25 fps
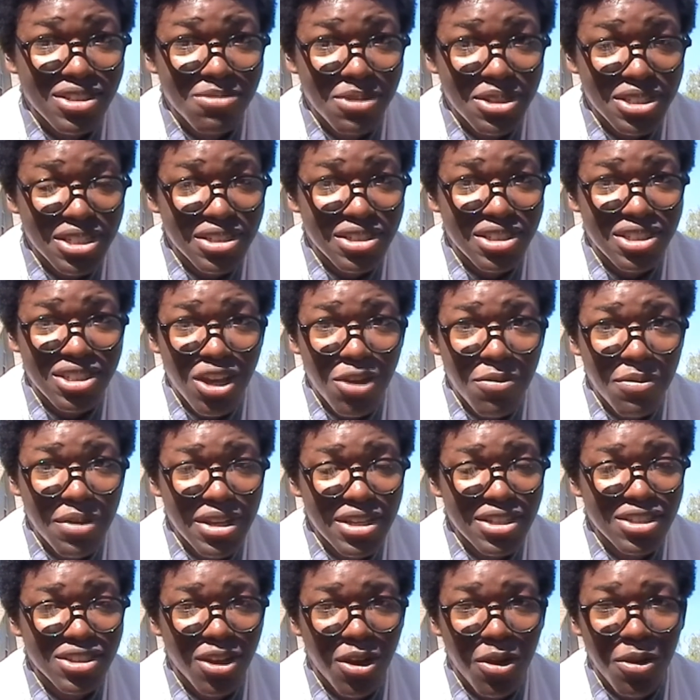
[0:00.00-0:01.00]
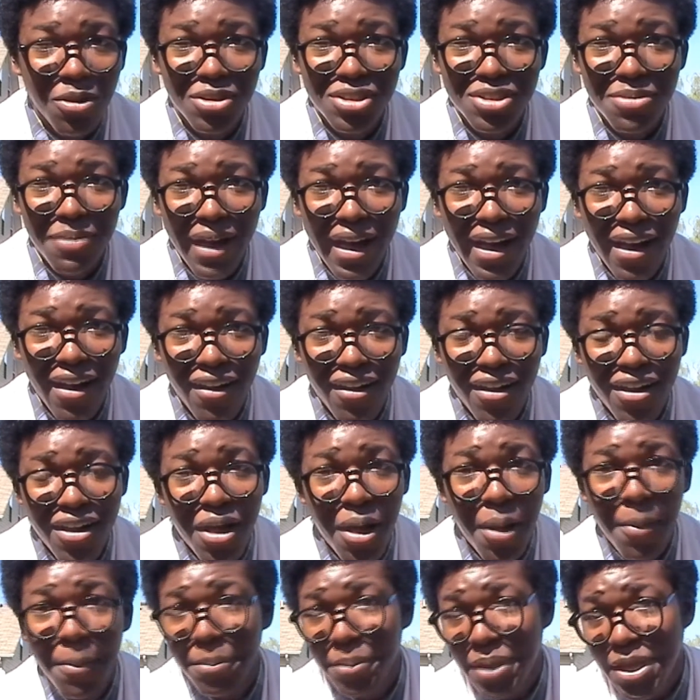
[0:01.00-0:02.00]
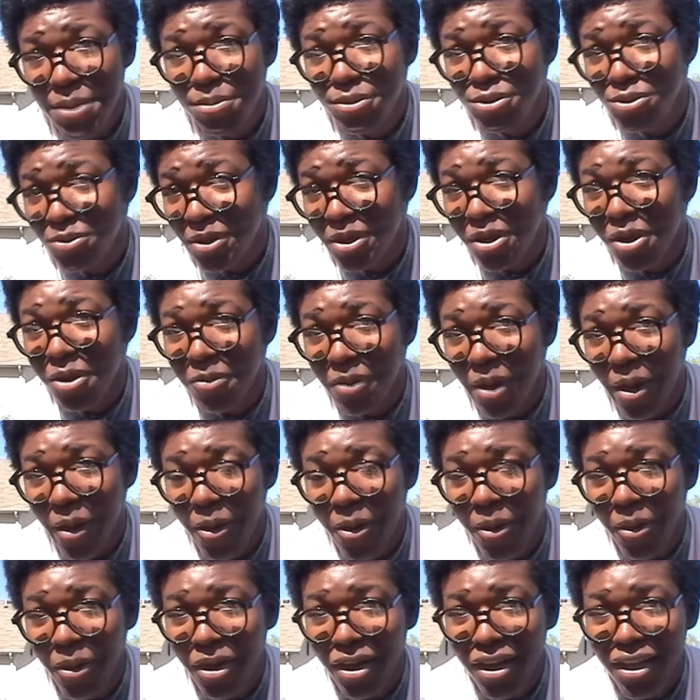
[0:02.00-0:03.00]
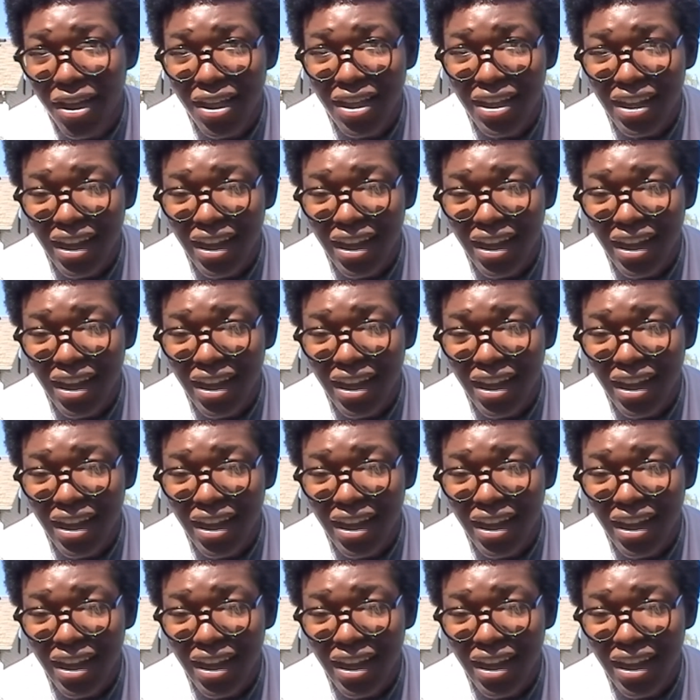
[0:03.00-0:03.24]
written so many songs about people doing her wrong,